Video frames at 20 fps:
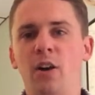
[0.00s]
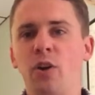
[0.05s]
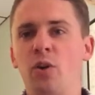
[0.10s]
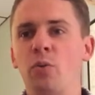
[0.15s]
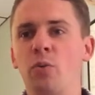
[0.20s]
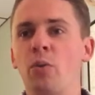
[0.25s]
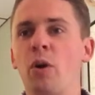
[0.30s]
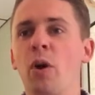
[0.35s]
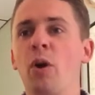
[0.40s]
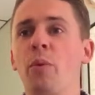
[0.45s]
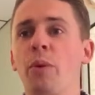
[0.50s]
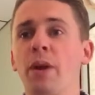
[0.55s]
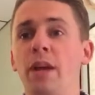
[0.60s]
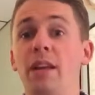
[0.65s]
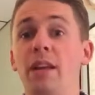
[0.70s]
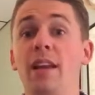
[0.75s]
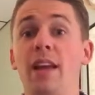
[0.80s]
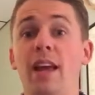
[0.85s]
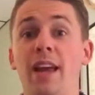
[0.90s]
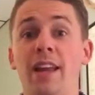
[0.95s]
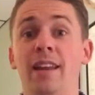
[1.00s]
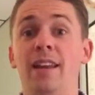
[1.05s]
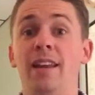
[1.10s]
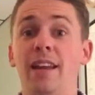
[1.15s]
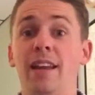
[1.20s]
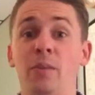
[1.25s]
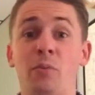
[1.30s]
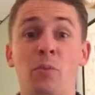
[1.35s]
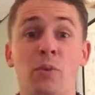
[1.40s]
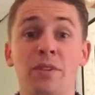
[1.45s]
growing,
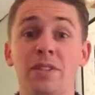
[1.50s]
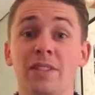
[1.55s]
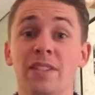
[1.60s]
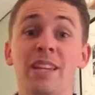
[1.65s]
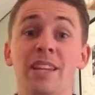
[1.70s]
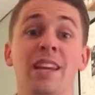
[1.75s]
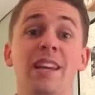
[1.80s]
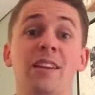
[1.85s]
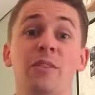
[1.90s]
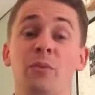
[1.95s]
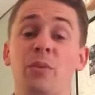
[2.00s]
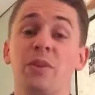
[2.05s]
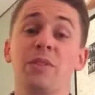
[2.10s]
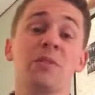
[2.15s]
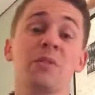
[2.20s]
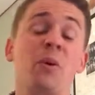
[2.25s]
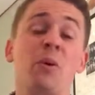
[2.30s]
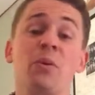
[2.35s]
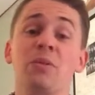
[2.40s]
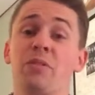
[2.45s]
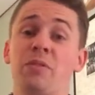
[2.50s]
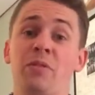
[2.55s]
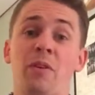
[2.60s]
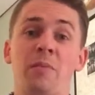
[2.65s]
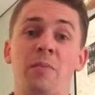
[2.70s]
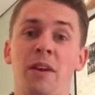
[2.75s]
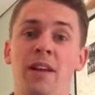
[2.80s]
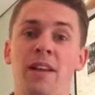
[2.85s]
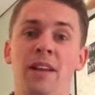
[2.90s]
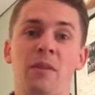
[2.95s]
and we're seeing results
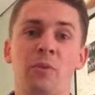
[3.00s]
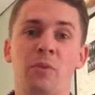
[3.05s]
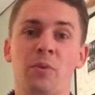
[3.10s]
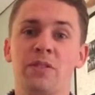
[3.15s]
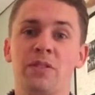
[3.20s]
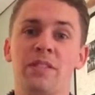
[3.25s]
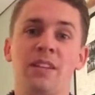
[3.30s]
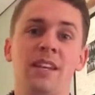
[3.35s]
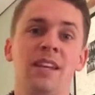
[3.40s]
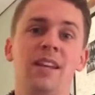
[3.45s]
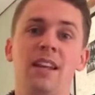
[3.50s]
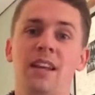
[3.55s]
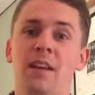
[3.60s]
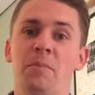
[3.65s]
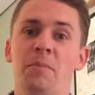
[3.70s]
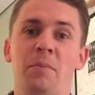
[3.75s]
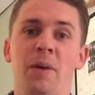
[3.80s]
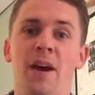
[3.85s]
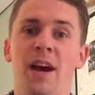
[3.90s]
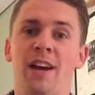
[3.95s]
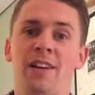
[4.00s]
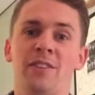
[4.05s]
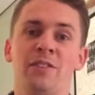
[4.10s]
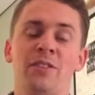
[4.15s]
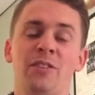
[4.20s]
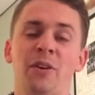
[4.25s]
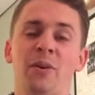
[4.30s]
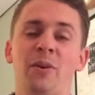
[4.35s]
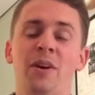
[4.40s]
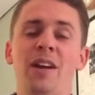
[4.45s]
from it, and we're seeing impact.
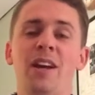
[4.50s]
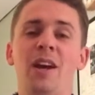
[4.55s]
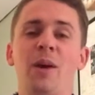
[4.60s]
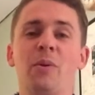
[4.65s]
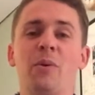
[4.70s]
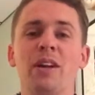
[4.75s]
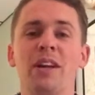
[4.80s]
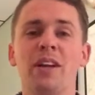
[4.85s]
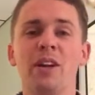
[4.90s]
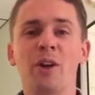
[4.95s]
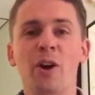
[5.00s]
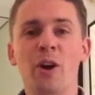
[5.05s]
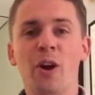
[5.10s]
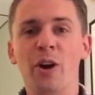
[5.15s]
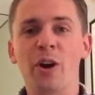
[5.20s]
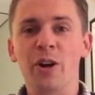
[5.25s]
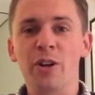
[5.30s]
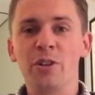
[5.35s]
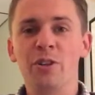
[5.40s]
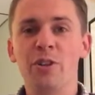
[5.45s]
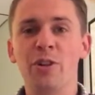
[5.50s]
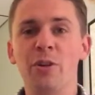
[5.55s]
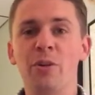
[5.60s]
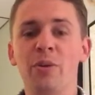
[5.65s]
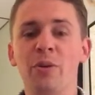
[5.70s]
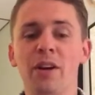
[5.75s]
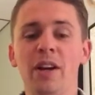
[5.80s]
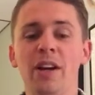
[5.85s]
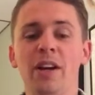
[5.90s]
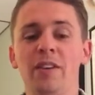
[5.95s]
So I want to encourage
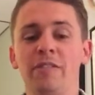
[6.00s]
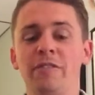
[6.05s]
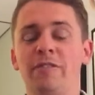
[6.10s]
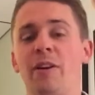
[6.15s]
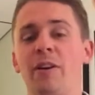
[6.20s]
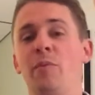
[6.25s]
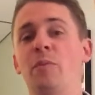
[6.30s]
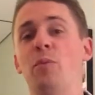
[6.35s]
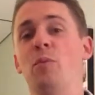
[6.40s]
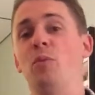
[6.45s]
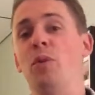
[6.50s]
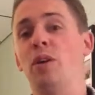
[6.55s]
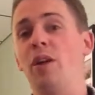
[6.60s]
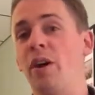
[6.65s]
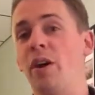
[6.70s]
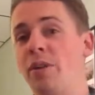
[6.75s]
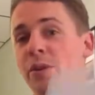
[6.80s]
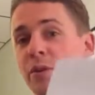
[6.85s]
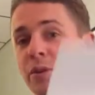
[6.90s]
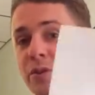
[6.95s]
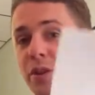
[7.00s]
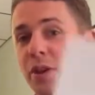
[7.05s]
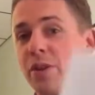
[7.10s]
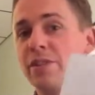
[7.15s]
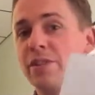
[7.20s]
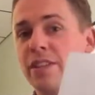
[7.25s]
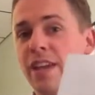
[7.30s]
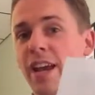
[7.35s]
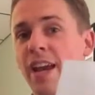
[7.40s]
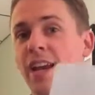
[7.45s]
you from what others are
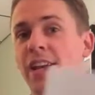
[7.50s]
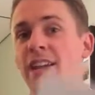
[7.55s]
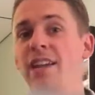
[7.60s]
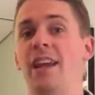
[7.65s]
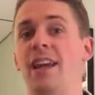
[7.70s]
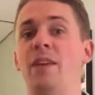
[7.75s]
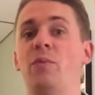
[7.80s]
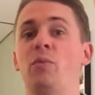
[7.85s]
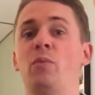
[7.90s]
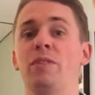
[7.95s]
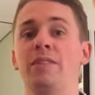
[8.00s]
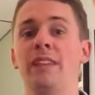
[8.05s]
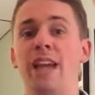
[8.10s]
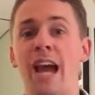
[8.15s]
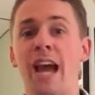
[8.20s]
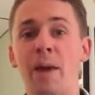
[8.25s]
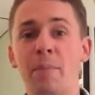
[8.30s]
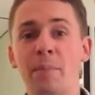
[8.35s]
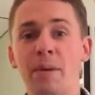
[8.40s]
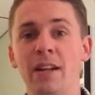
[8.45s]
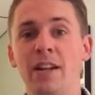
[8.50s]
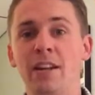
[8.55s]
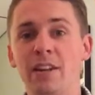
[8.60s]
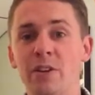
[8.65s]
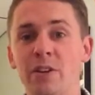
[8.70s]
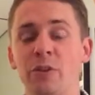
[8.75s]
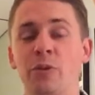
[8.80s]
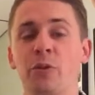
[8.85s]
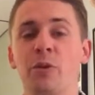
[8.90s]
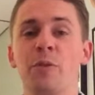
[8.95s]
saying and what's happening
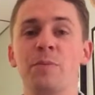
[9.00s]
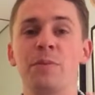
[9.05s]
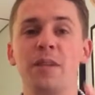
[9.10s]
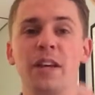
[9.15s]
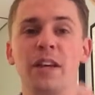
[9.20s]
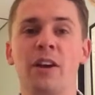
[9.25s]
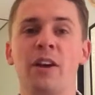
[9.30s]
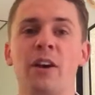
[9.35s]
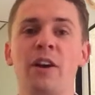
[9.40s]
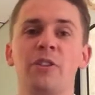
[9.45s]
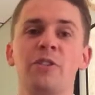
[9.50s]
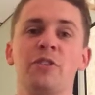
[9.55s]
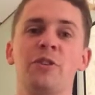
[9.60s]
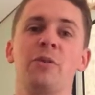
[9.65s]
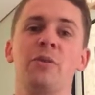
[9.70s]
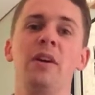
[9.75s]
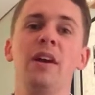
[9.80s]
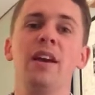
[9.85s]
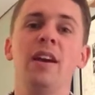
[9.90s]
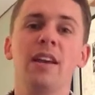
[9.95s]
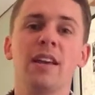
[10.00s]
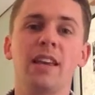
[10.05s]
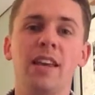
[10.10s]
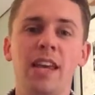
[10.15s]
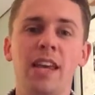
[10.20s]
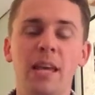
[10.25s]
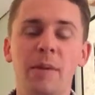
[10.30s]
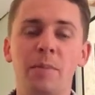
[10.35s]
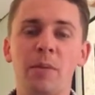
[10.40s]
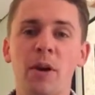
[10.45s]
in your groups, encourage you,
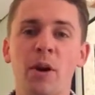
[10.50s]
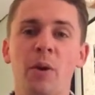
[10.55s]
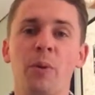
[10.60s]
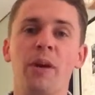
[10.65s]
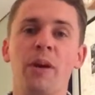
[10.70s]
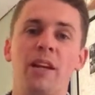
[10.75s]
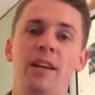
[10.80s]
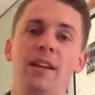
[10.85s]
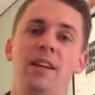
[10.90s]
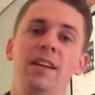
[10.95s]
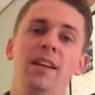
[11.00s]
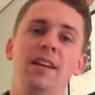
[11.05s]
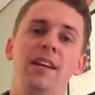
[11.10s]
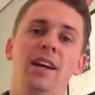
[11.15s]
keep going.